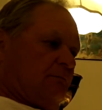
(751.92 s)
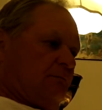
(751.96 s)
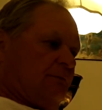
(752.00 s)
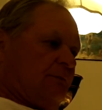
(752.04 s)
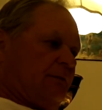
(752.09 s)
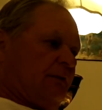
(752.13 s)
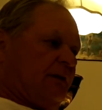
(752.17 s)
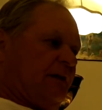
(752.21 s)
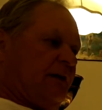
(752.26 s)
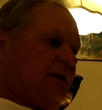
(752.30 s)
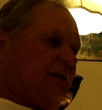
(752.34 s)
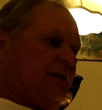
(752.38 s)

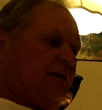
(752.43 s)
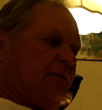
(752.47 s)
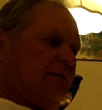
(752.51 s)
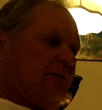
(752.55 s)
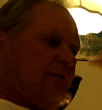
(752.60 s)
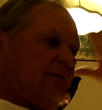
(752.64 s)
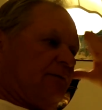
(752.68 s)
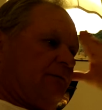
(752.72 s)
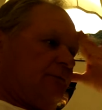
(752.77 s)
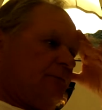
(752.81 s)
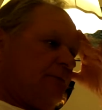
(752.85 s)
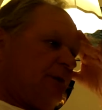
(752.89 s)
Benita
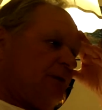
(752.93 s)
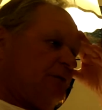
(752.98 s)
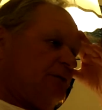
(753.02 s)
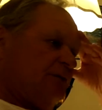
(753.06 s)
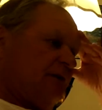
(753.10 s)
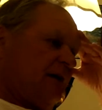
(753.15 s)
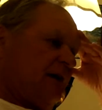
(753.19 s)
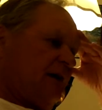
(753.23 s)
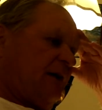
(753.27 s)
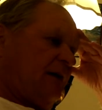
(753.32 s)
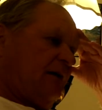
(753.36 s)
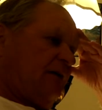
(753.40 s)
and
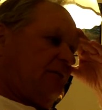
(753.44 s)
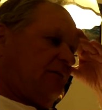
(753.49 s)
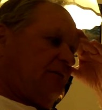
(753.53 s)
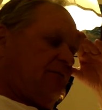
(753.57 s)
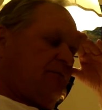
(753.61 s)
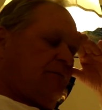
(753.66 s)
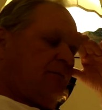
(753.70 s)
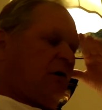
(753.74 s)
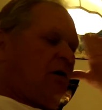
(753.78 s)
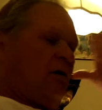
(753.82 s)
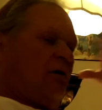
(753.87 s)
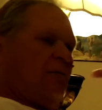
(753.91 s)
Roseanne and
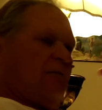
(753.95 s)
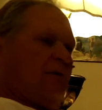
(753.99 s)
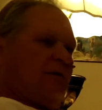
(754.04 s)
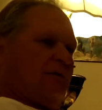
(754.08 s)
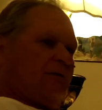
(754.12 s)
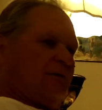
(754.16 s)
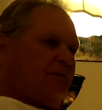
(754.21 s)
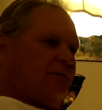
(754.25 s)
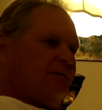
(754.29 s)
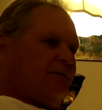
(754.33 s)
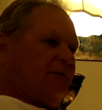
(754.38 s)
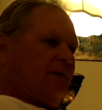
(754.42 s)
all
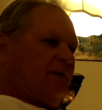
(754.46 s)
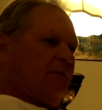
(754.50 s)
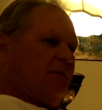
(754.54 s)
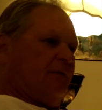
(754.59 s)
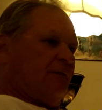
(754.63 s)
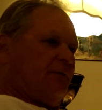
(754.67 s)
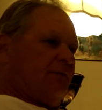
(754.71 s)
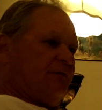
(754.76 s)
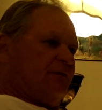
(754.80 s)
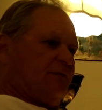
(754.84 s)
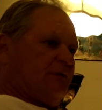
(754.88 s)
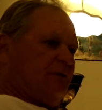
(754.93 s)
the
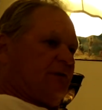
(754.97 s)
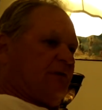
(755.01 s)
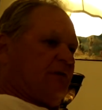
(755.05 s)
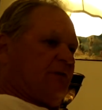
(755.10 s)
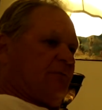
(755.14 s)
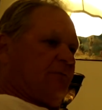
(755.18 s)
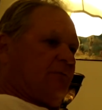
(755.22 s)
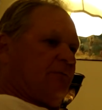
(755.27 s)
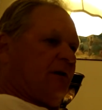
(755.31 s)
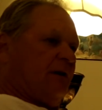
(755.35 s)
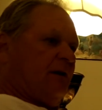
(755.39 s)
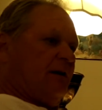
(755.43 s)
family was there,
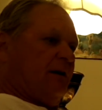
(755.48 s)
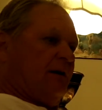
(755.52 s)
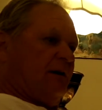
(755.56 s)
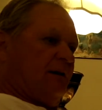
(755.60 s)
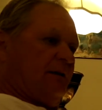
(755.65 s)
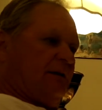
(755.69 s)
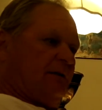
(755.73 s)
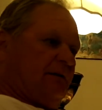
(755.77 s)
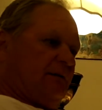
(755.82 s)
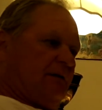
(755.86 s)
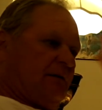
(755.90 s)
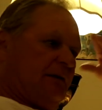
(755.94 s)
and Bonnie,
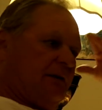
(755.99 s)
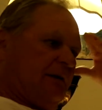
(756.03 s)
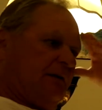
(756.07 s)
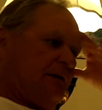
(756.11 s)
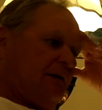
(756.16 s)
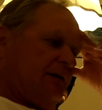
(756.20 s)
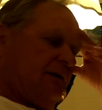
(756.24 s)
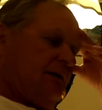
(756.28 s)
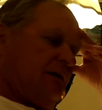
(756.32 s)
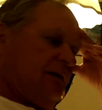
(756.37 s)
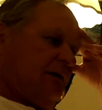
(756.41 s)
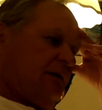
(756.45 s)
and
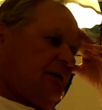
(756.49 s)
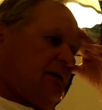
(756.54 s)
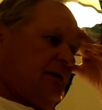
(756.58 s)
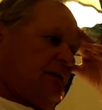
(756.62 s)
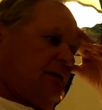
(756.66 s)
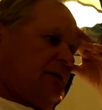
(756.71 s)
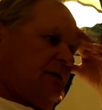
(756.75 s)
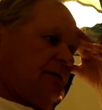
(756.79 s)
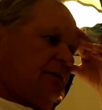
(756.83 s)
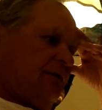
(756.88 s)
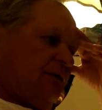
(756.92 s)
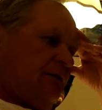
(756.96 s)

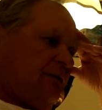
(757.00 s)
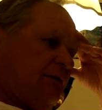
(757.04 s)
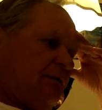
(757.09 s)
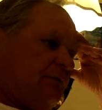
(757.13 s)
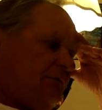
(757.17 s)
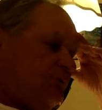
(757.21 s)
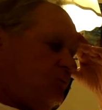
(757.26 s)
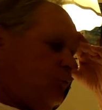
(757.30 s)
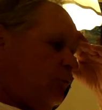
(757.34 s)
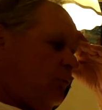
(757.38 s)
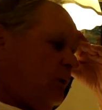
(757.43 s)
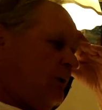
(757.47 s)
so
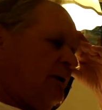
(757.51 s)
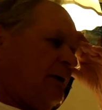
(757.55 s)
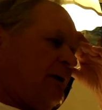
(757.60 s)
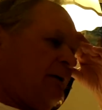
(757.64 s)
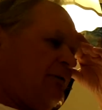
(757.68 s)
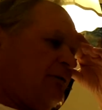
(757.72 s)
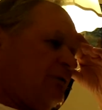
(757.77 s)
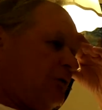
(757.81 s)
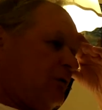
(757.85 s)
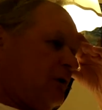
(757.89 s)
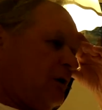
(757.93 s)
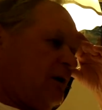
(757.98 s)

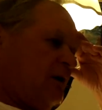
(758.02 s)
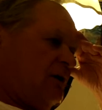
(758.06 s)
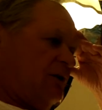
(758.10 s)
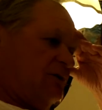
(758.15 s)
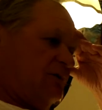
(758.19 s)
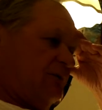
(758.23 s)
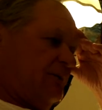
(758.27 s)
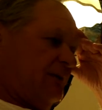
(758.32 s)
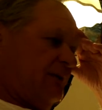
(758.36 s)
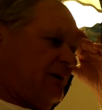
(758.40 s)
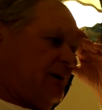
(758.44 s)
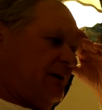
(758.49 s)
whatever
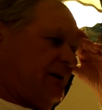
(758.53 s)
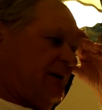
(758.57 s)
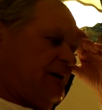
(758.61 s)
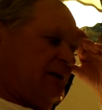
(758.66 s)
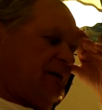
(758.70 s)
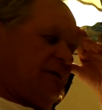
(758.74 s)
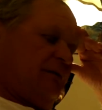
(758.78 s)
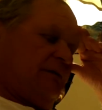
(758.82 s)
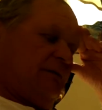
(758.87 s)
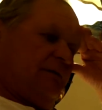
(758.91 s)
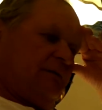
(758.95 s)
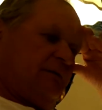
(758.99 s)
caused
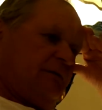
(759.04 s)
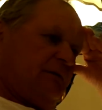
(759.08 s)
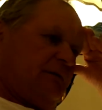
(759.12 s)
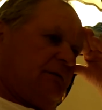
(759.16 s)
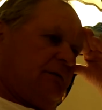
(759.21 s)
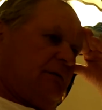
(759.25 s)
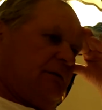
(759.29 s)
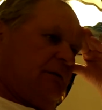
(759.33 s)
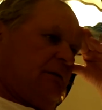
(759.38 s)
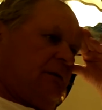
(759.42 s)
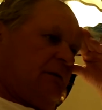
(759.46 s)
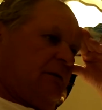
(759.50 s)
Benita.
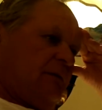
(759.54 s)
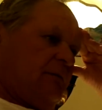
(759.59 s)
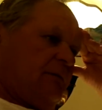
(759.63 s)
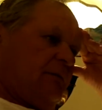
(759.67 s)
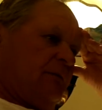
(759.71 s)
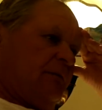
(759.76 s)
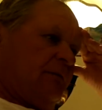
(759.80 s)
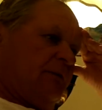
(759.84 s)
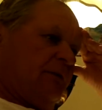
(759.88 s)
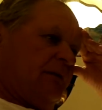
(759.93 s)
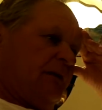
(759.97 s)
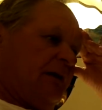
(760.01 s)

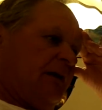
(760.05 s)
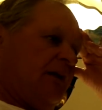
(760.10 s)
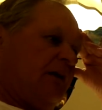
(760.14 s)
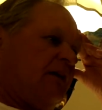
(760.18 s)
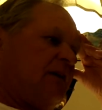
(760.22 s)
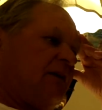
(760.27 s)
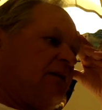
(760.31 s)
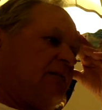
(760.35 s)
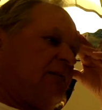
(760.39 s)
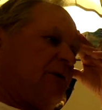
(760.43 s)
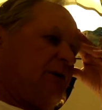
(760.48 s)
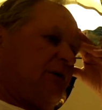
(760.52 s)
But Benita
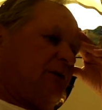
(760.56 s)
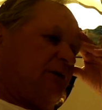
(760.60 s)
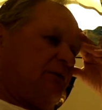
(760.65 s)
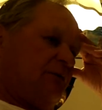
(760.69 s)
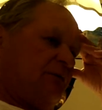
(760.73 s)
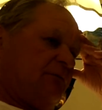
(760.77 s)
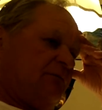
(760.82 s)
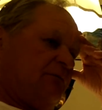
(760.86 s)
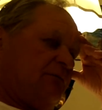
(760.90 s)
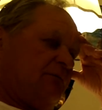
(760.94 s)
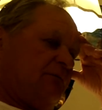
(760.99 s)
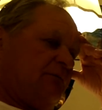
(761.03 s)
came
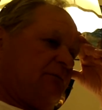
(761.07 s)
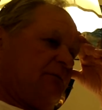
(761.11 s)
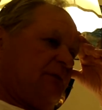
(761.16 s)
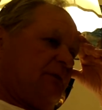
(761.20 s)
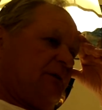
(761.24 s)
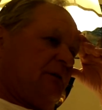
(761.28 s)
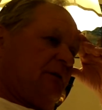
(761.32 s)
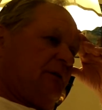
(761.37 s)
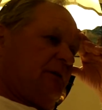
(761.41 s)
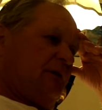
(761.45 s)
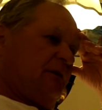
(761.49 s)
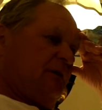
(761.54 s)
home,
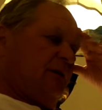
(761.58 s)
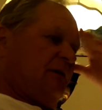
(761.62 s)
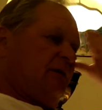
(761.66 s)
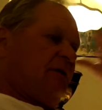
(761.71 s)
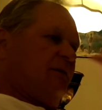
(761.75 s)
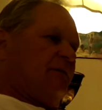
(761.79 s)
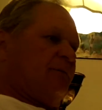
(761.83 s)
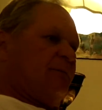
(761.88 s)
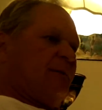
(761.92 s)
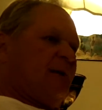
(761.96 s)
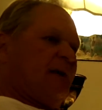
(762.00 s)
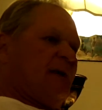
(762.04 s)
and
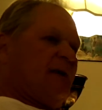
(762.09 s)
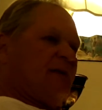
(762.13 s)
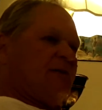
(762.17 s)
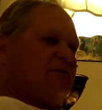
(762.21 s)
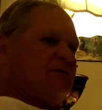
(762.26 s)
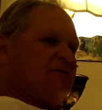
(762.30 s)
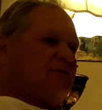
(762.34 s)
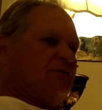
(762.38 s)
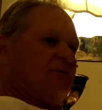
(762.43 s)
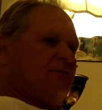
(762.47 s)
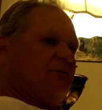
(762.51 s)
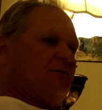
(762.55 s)
the
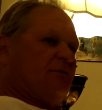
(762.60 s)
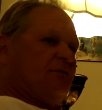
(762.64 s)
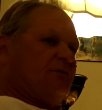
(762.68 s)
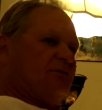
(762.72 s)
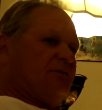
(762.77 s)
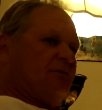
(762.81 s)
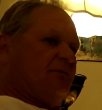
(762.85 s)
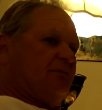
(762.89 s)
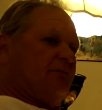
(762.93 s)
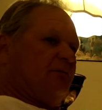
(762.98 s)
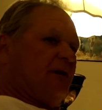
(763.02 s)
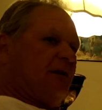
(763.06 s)
pastor that was
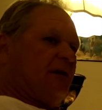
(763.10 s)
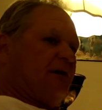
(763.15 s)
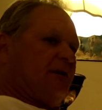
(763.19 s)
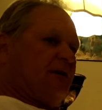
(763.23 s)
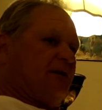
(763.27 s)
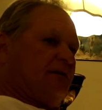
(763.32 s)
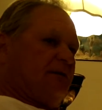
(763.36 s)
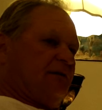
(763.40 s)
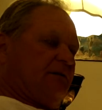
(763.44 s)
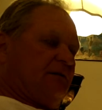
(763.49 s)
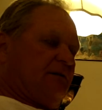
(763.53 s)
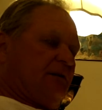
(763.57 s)
in
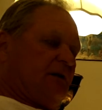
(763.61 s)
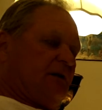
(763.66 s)
Bonnie's